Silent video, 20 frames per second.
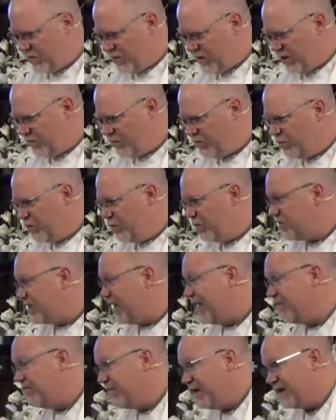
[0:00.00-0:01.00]
our rules,
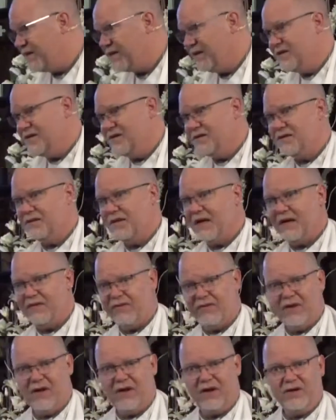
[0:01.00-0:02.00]
our methods, our
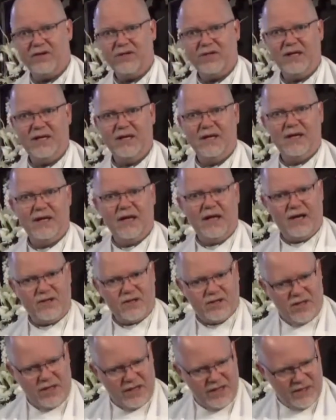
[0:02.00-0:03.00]
theology and
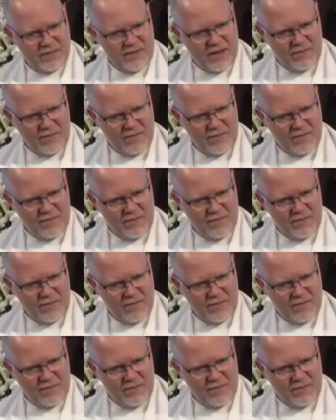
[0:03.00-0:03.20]
it's like a,